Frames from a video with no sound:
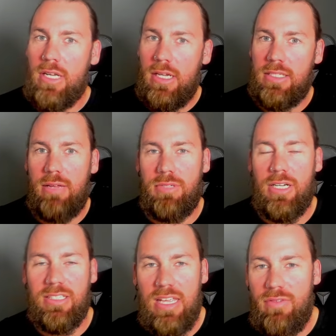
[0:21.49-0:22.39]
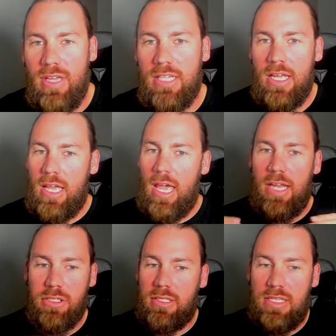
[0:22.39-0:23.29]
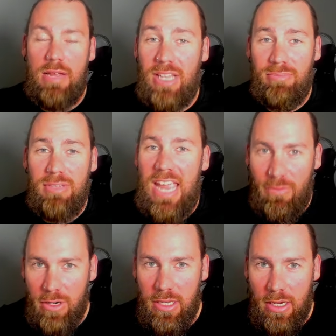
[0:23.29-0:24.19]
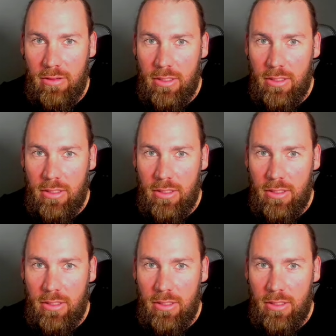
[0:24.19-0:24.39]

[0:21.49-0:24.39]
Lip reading: Samsung TVs, and just Samsung everything.